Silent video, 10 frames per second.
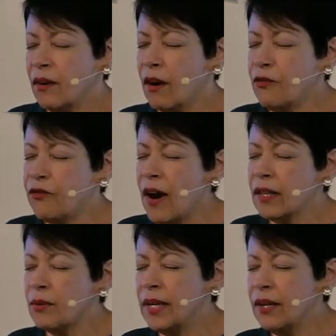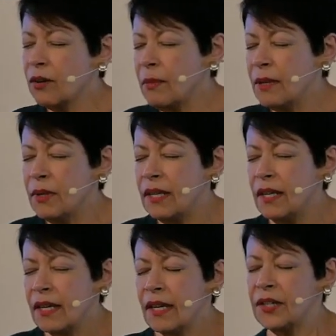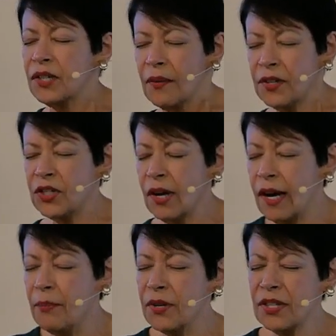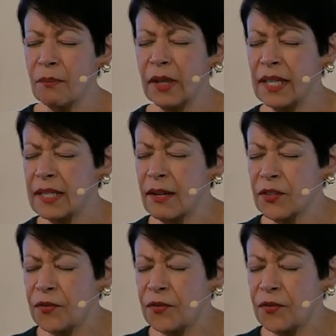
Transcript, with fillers: are following, or maybe it's on the job or someplace else,